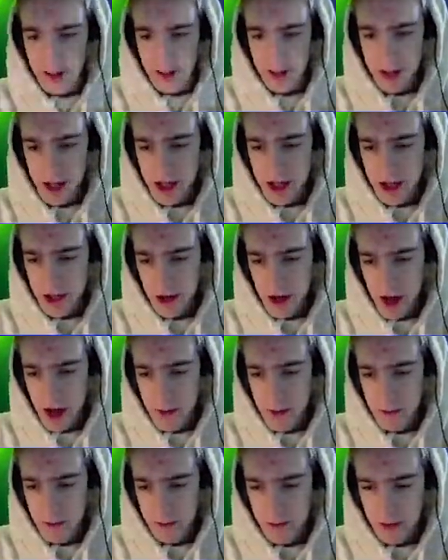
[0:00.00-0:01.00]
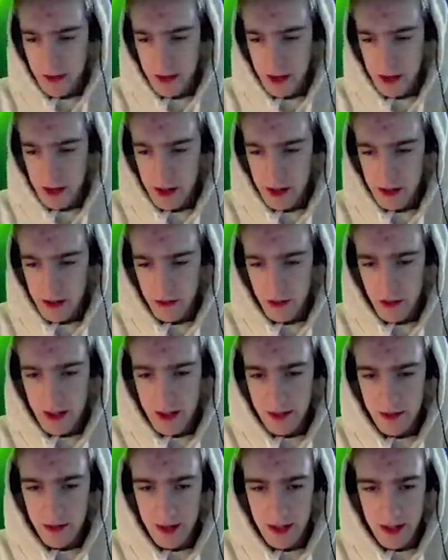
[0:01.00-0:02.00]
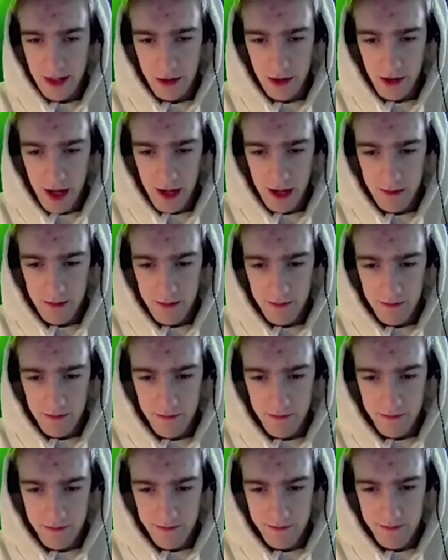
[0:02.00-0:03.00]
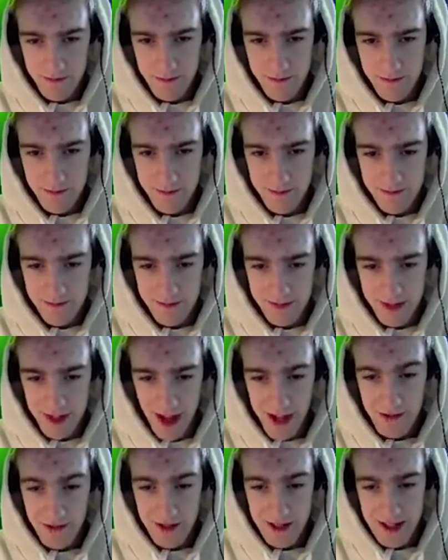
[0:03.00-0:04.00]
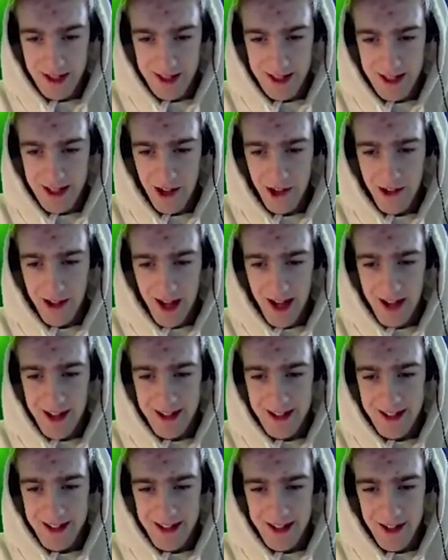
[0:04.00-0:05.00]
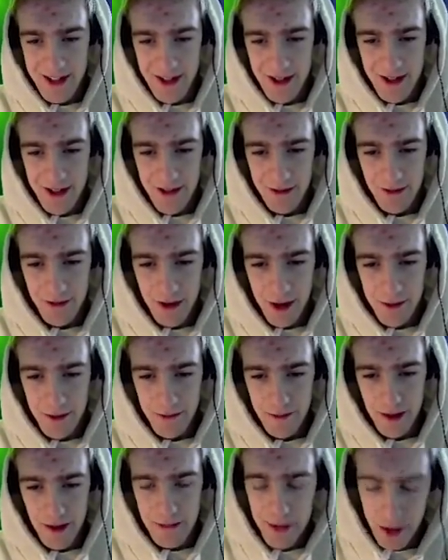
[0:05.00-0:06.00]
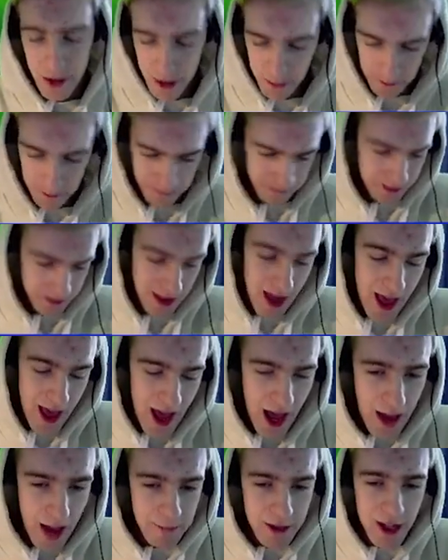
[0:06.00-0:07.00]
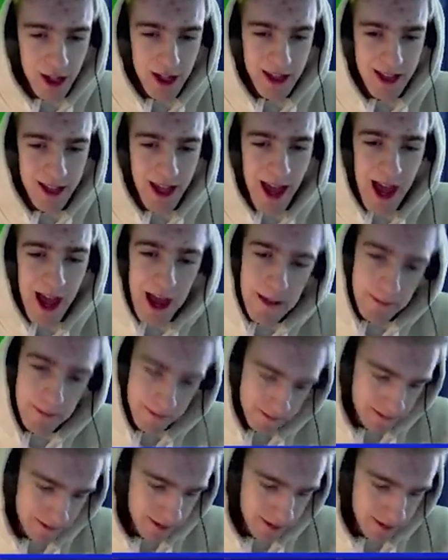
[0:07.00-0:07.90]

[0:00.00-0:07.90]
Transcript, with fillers: which is great. Really, really great. And relentless, okay. Well, I'm good. I'm good at the game.